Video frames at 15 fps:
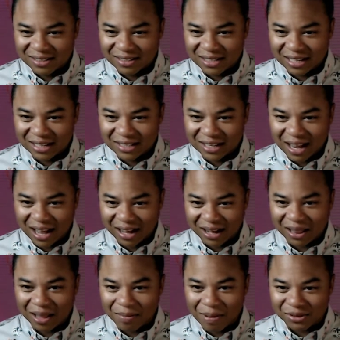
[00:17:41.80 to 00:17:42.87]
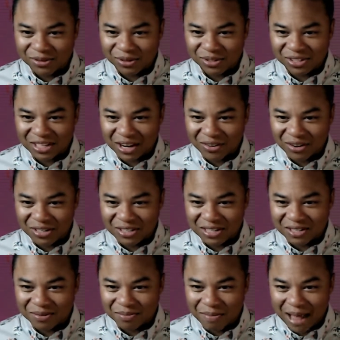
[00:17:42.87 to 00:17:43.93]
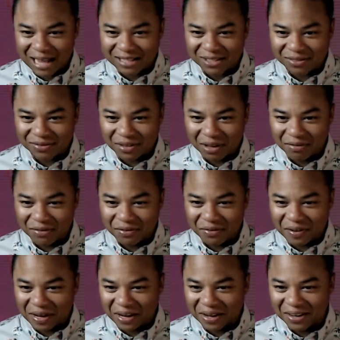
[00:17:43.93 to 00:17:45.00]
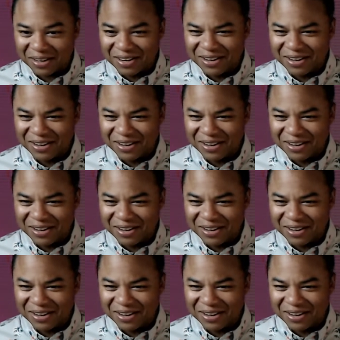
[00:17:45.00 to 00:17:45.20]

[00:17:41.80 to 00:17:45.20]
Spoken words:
TikTok, Clubhouse on steroids. It's a massive love affair.